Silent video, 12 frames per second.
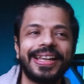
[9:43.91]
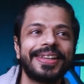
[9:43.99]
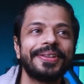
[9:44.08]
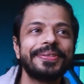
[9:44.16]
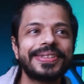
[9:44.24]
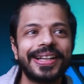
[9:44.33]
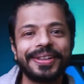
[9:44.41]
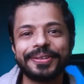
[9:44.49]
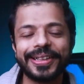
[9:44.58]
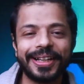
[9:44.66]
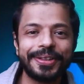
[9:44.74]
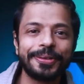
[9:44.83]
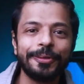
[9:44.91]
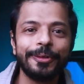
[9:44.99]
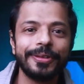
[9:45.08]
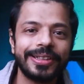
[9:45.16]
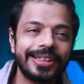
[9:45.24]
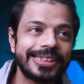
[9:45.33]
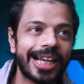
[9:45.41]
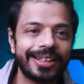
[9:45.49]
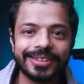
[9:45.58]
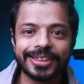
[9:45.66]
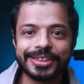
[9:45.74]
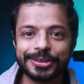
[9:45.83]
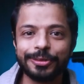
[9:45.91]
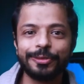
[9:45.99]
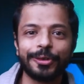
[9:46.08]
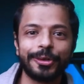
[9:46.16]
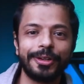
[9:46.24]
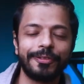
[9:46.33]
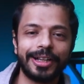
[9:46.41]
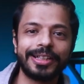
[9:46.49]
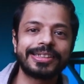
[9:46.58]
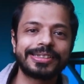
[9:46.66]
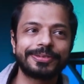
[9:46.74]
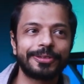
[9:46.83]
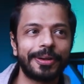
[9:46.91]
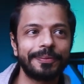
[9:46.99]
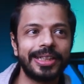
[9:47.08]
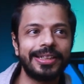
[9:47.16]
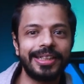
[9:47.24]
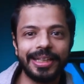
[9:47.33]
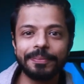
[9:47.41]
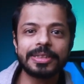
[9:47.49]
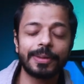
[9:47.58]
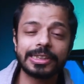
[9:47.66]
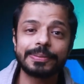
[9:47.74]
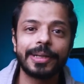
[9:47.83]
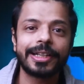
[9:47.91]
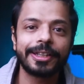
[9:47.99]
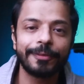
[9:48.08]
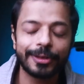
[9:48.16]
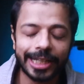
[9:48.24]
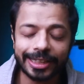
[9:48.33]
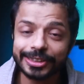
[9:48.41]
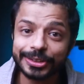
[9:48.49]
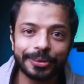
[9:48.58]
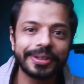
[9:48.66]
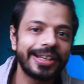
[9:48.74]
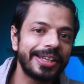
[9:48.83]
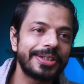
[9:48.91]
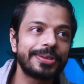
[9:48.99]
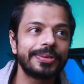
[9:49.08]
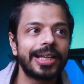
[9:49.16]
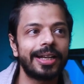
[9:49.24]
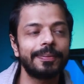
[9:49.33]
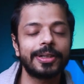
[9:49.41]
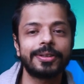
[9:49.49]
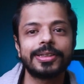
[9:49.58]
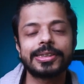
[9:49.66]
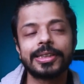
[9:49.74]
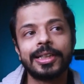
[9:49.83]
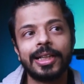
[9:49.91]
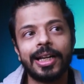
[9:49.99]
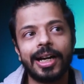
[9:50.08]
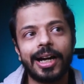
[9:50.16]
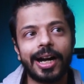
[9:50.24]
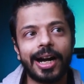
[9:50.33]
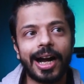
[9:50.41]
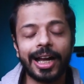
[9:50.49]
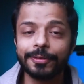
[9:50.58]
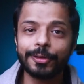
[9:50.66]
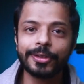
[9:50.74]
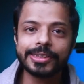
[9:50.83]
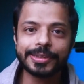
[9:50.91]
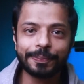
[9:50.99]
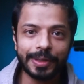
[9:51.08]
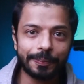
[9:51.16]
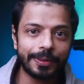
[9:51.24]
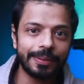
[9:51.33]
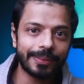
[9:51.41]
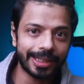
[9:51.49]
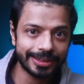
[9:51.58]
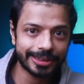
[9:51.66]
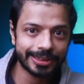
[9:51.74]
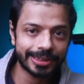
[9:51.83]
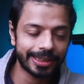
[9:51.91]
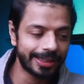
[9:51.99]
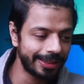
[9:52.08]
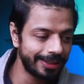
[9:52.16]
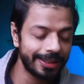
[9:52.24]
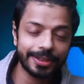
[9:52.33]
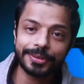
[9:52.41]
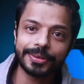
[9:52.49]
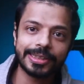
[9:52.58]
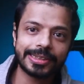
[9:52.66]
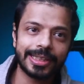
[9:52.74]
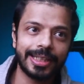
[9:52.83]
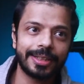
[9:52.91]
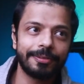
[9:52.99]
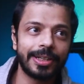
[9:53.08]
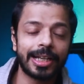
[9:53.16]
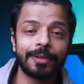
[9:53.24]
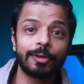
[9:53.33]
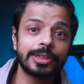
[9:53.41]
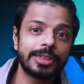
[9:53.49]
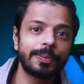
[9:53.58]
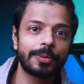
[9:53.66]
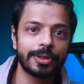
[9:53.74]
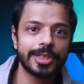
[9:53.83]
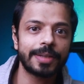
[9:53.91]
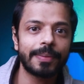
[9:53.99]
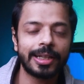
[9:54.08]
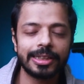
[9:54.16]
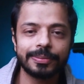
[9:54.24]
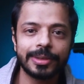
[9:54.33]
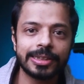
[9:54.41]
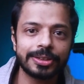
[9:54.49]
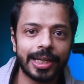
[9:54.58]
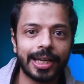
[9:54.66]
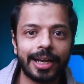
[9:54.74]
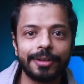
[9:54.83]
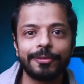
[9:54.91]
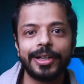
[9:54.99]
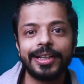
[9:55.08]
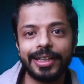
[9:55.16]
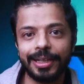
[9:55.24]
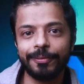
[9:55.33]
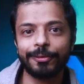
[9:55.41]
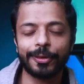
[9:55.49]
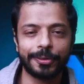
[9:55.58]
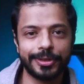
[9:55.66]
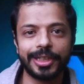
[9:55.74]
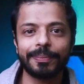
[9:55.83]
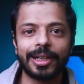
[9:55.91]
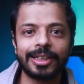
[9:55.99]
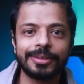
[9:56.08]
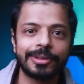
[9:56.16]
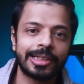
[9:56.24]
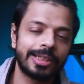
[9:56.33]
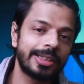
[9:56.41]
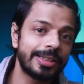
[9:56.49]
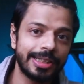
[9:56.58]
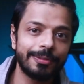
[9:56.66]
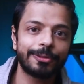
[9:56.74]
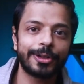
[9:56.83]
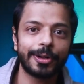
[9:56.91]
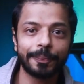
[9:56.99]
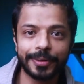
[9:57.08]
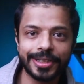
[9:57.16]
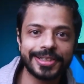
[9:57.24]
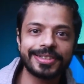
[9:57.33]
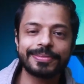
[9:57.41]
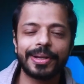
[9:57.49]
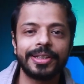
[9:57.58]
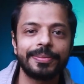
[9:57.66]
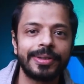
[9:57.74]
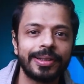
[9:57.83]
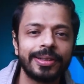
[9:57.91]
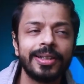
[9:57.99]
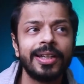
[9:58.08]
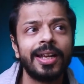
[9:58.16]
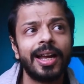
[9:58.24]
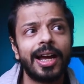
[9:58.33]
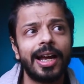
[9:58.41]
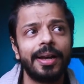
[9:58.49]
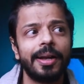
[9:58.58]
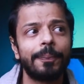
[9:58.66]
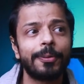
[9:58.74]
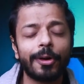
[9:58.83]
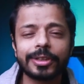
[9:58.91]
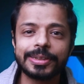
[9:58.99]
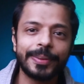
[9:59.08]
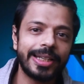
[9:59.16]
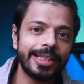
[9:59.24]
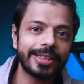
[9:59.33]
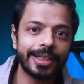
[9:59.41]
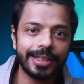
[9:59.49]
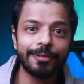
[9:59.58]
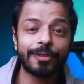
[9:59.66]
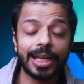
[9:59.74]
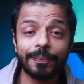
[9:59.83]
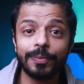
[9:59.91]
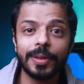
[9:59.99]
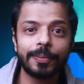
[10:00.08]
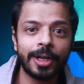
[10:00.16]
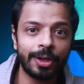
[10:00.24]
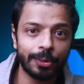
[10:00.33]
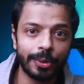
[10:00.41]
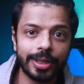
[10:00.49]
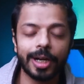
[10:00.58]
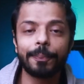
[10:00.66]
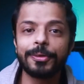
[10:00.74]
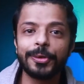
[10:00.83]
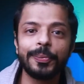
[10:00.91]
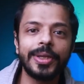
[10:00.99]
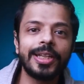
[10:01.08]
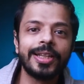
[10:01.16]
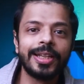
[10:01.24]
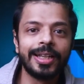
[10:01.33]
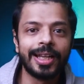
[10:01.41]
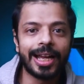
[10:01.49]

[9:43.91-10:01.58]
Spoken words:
Like you said, though, the challenge is twofold. One from the team's perspective, because I can so relate to that, because I was a people manager earlier to this, like when I was into project management. So I had one team for project management, another team for operations management, and approximately 35 people rolled up to me.